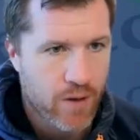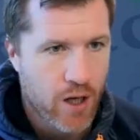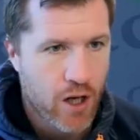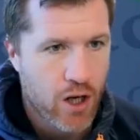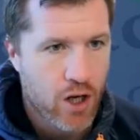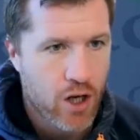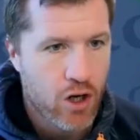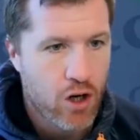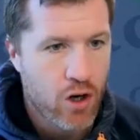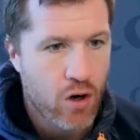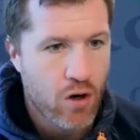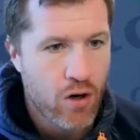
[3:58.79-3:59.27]
a
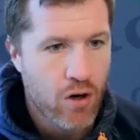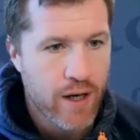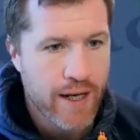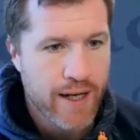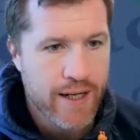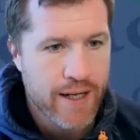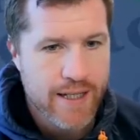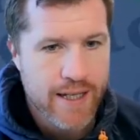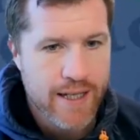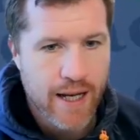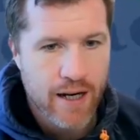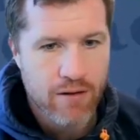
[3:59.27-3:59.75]
long
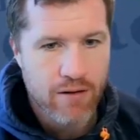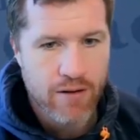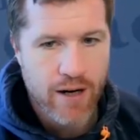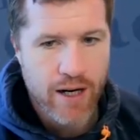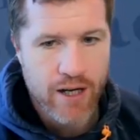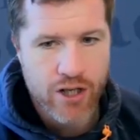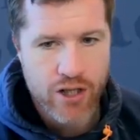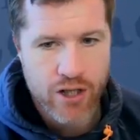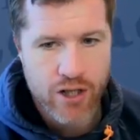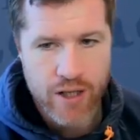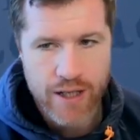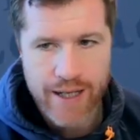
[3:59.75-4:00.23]

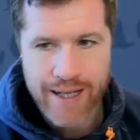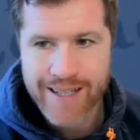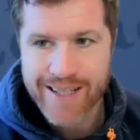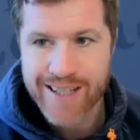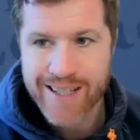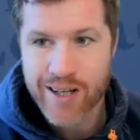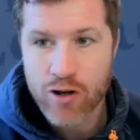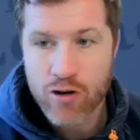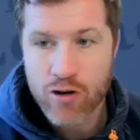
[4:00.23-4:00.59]
acceleration is a